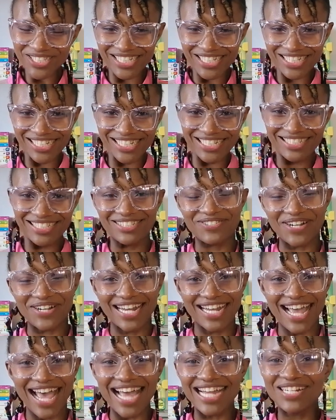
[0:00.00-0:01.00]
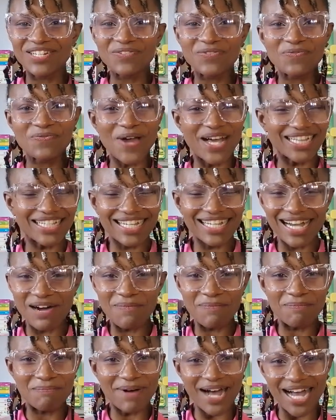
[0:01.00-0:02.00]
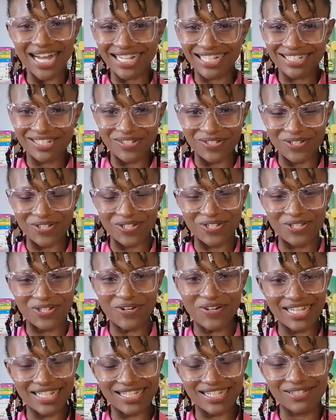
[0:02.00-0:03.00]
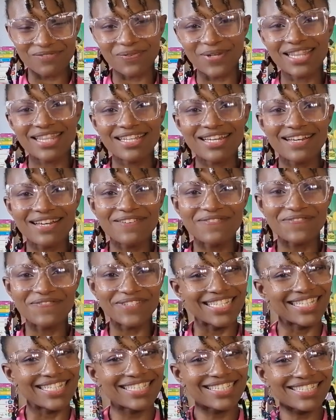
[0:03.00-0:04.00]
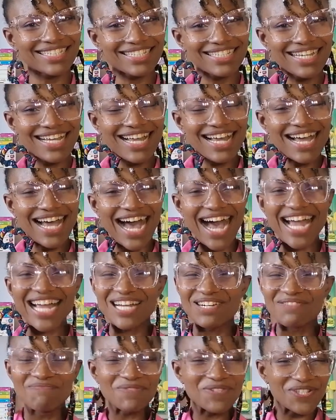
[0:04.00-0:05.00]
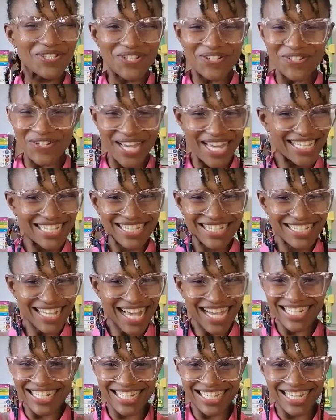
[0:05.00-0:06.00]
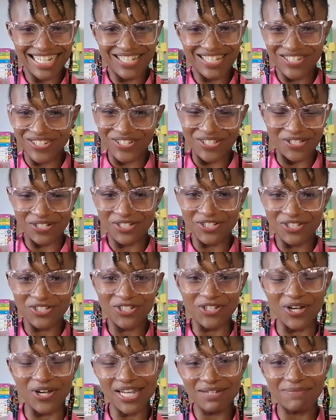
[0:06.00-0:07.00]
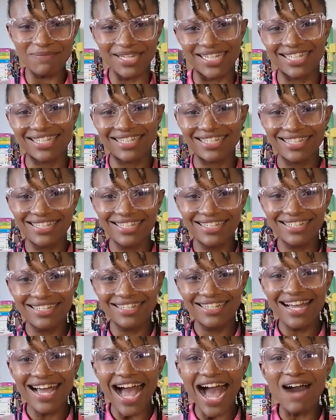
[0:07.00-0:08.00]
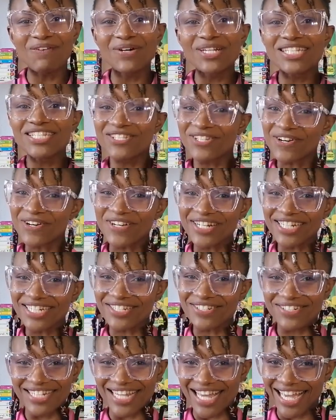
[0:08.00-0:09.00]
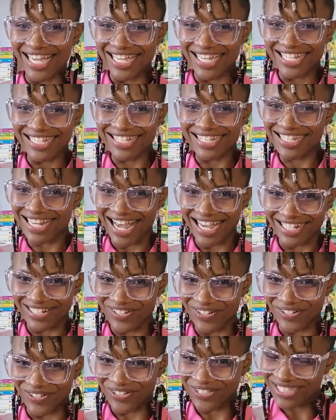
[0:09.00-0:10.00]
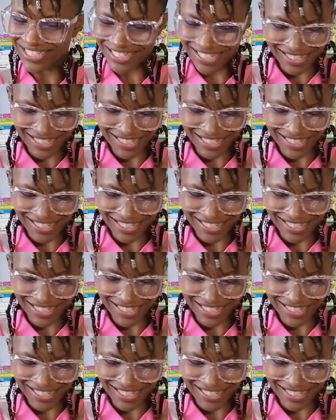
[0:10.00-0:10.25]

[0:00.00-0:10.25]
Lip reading: children, and welcome back to Stories with Flic. I am so excited that you could join me. Our story today is titled